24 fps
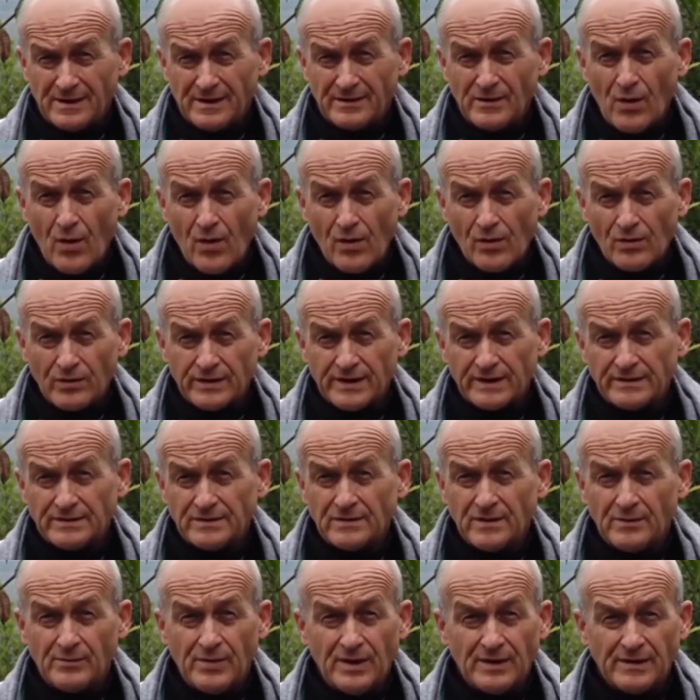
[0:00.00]
And I know
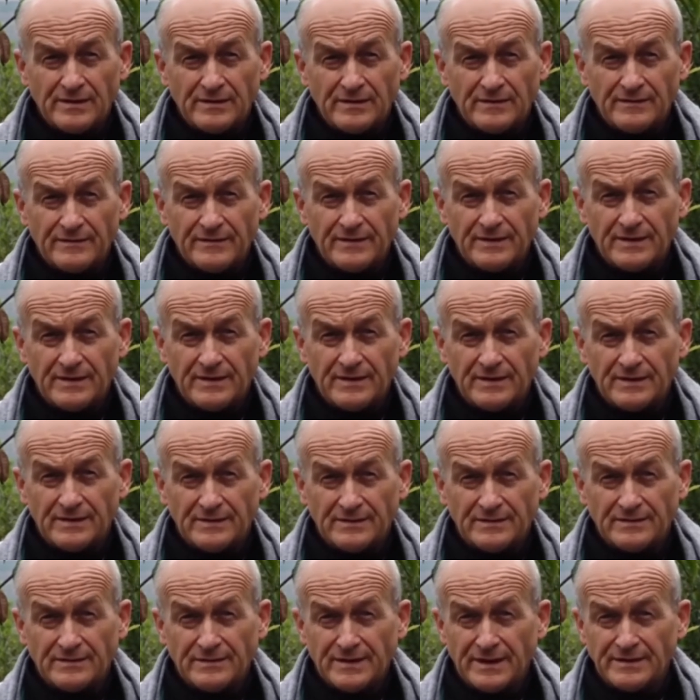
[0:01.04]
that you are part of the
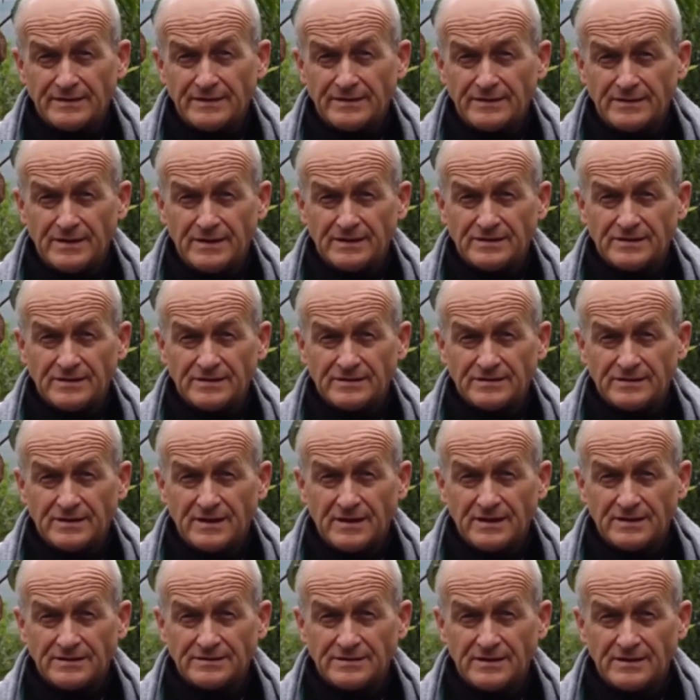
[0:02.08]
United
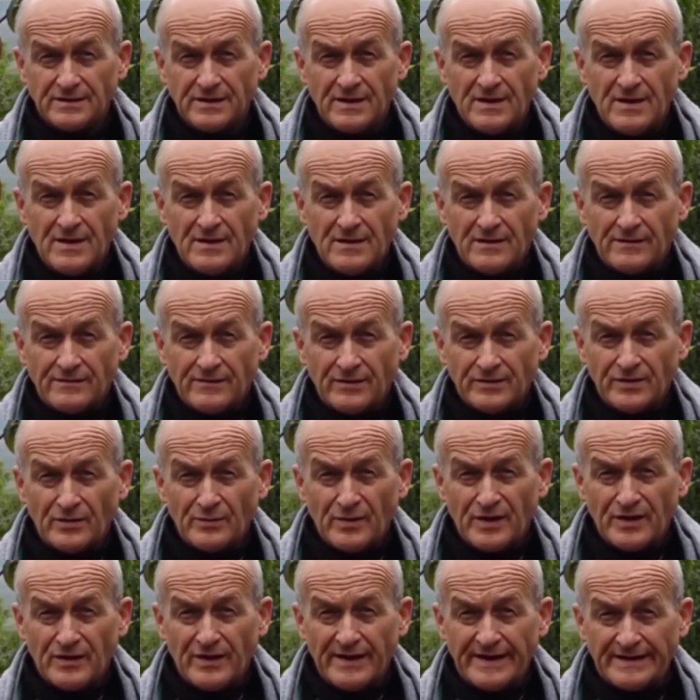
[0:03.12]
Nations Charter for
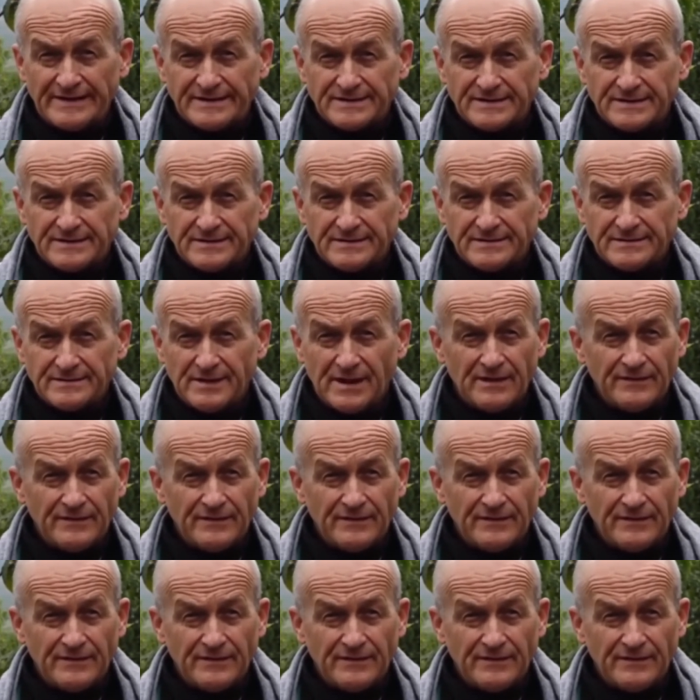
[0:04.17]
Human Rights.